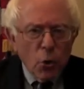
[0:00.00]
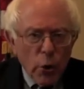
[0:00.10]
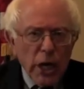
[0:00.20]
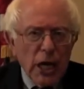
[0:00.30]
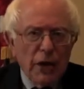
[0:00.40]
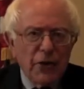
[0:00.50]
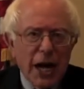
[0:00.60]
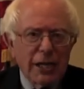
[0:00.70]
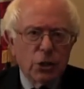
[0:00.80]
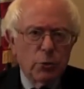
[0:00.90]
we have
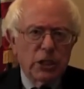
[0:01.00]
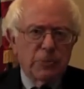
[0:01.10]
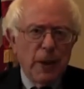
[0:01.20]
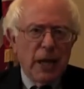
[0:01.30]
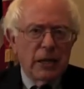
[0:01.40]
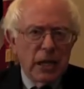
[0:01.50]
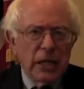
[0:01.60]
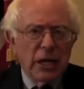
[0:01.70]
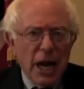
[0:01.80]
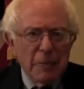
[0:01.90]
got to expand
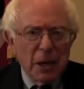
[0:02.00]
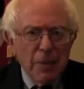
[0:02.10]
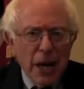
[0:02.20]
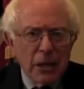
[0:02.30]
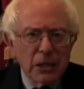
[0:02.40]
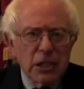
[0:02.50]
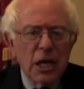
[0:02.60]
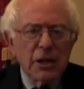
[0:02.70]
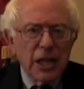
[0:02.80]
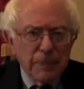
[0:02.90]
economic models
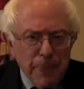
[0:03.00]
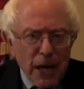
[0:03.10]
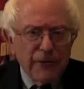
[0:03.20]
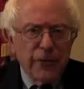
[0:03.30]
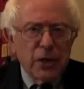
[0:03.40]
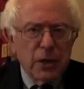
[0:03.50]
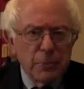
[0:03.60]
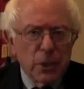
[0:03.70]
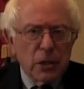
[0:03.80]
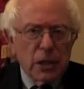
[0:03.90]
that benefit the
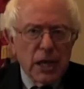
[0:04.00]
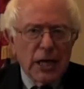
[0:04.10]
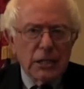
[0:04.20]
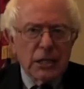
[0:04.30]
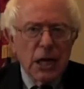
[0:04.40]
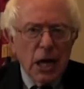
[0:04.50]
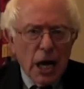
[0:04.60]
middle class.